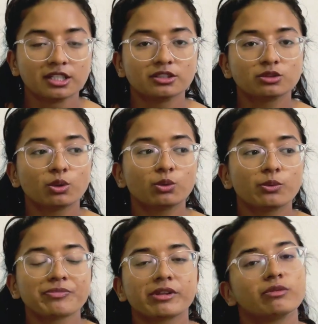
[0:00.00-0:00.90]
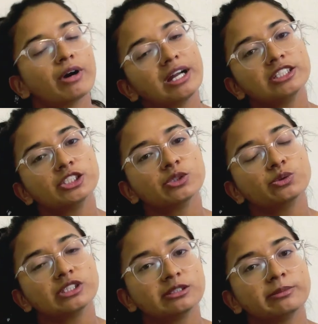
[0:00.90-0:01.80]
So while you
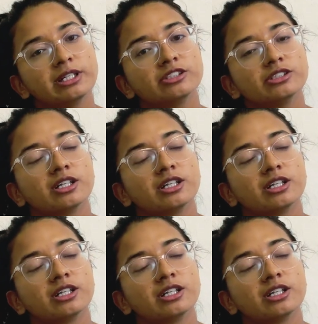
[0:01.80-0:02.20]
email,